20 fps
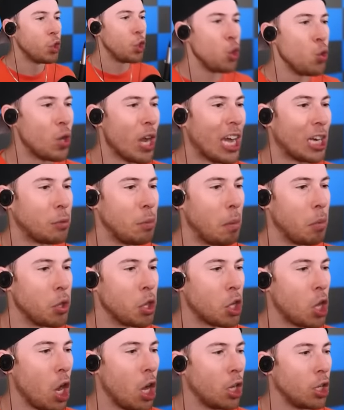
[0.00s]
Do you guys remember
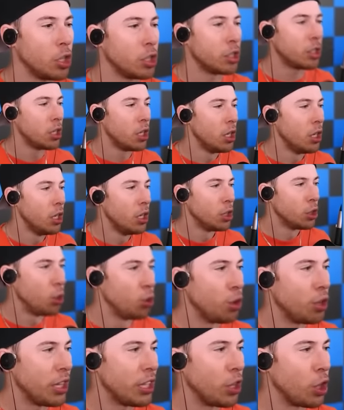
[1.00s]
the colors?
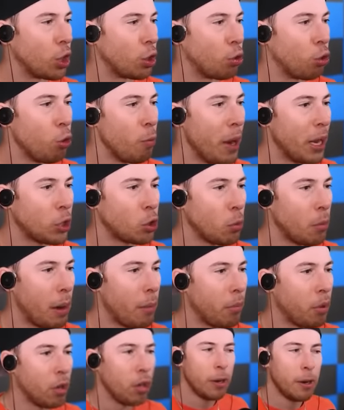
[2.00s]
Dude, you think the crewmates
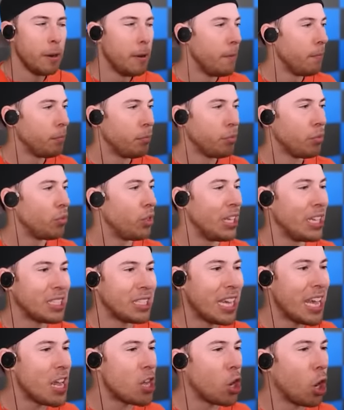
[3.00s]
remember? Huh? This
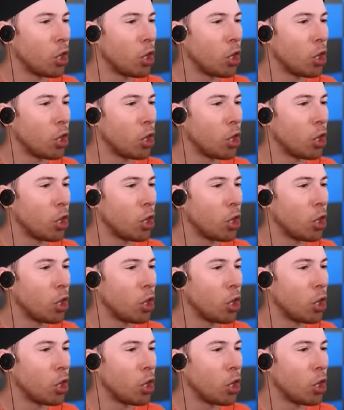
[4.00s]
key